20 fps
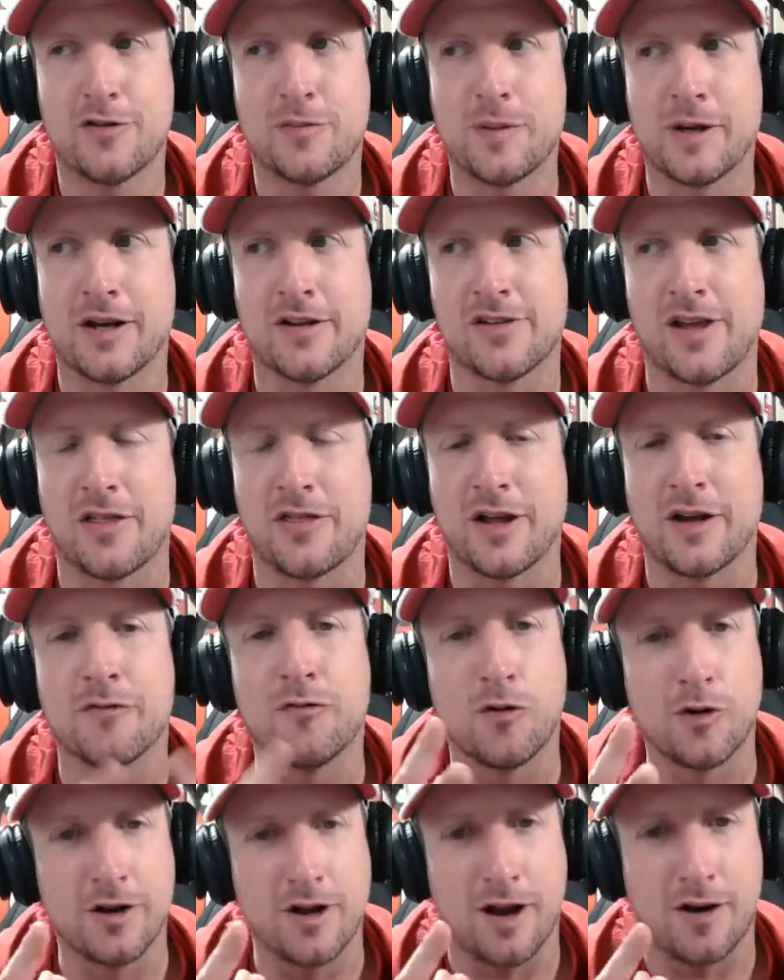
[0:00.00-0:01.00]
because I think
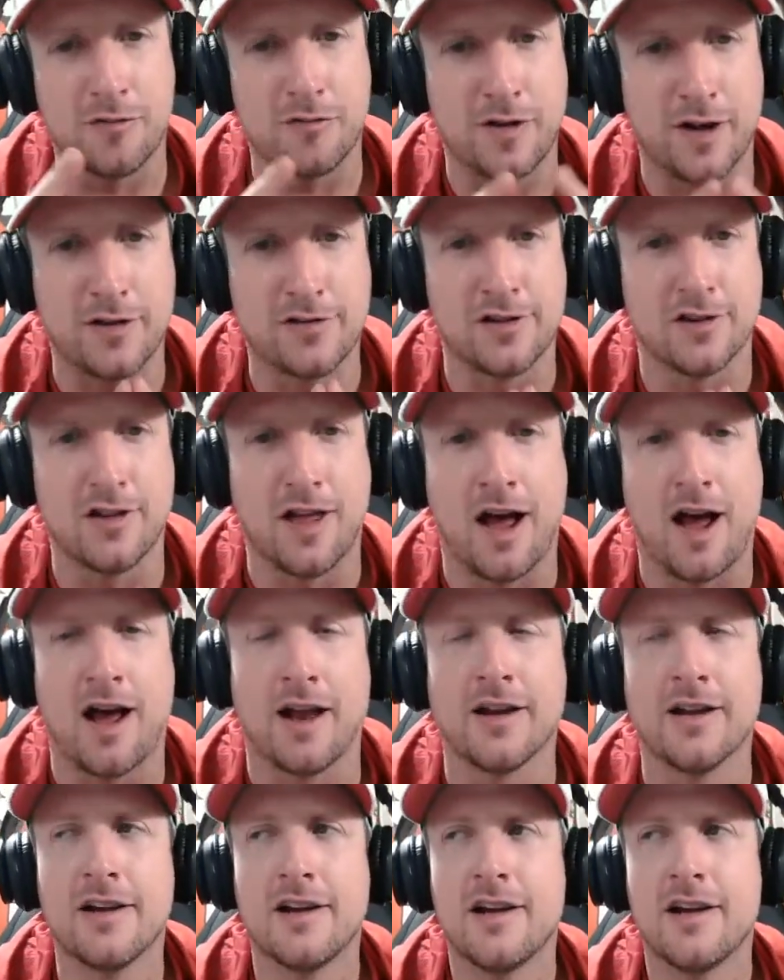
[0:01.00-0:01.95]
49er fans a lot,